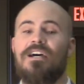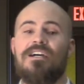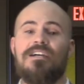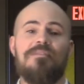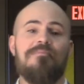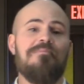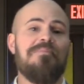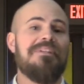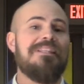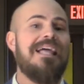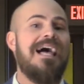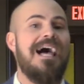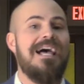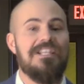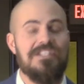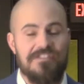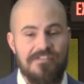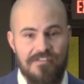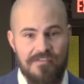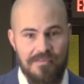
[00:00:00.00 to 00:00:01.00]

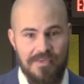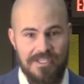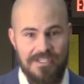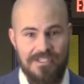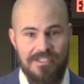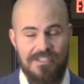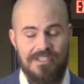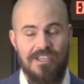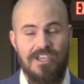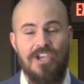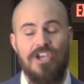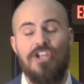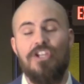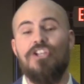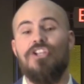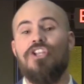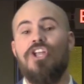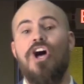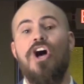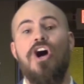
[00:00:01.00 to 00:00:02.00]
blasphemous
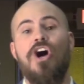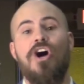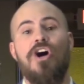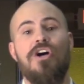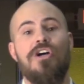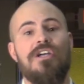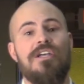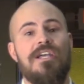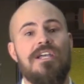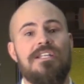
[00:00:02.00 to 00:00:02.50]
law,